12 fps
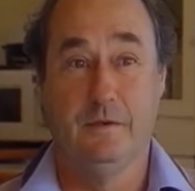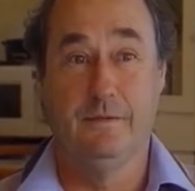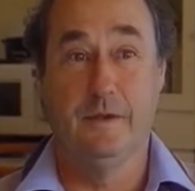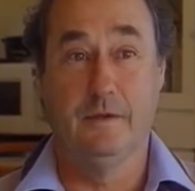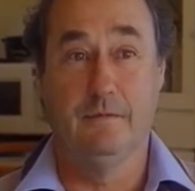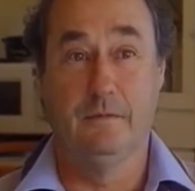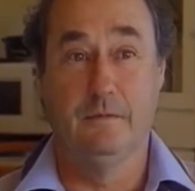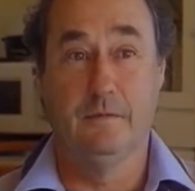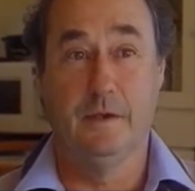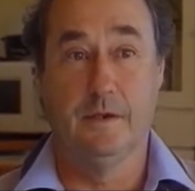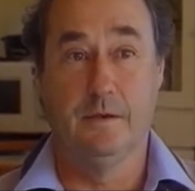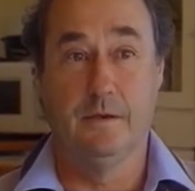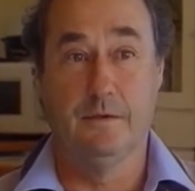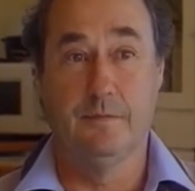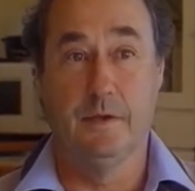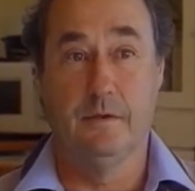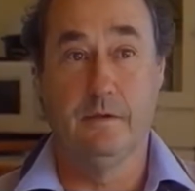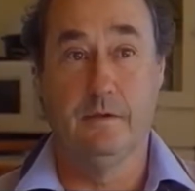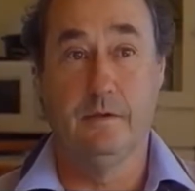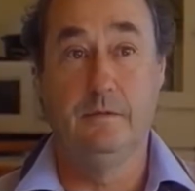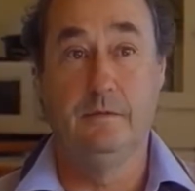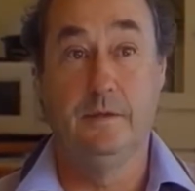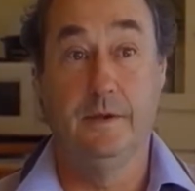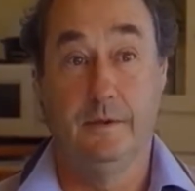I'll take this meal at all.
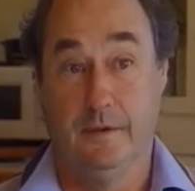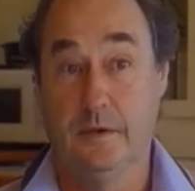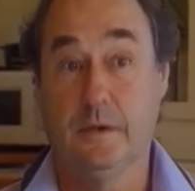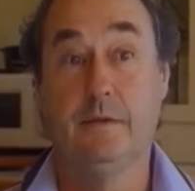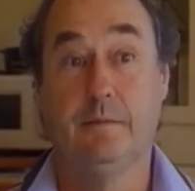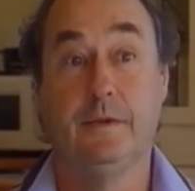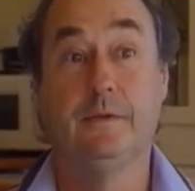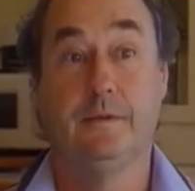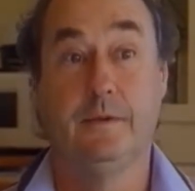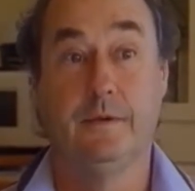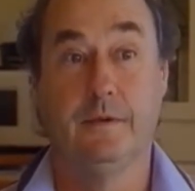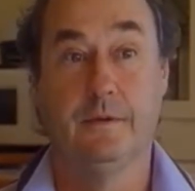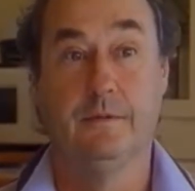And I slept. Yeah.